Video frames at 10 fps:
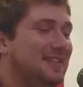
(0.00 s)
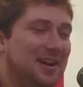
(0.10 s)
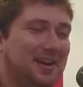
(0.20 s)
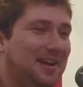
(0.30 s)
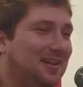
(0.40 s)

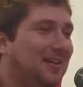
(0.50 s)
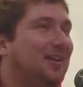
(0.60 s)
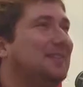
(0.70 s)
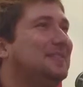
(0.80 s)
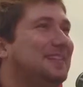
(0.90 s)
Not at
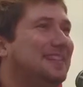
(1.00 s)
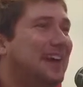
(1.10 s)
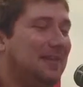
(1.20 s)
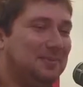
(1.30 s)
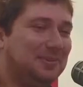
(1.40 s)
all.
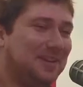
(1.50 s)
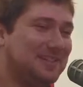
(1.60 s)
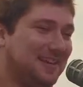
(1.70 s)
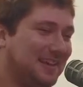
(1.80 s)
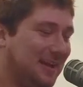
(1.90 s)
I've been really excited.